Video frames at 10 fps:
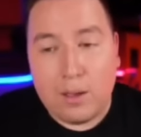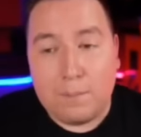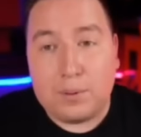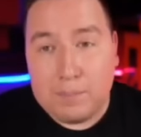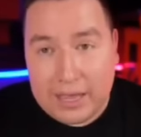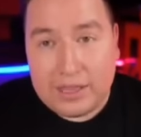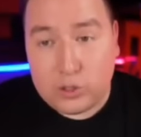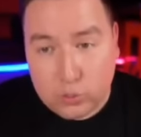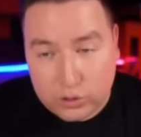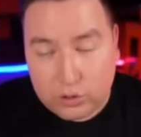But man,
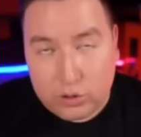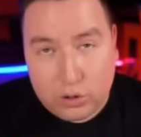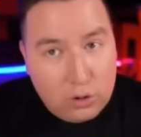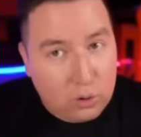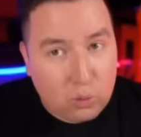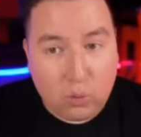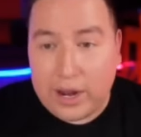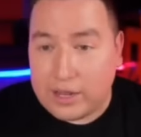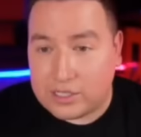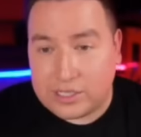these were
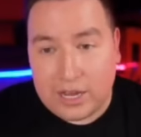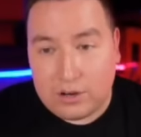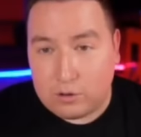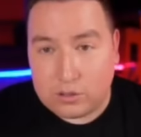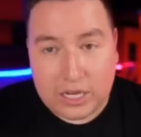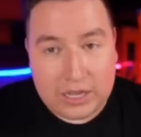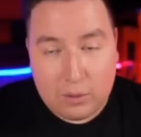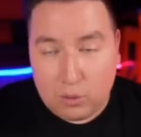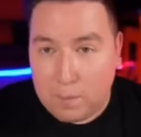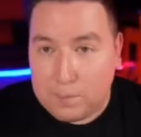great Sentinels, and they
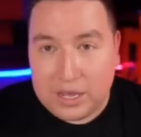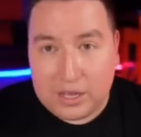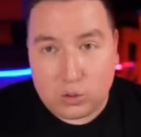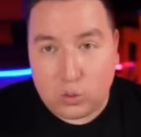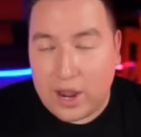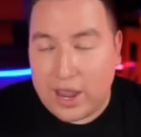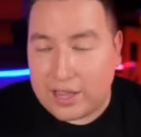were a big threat.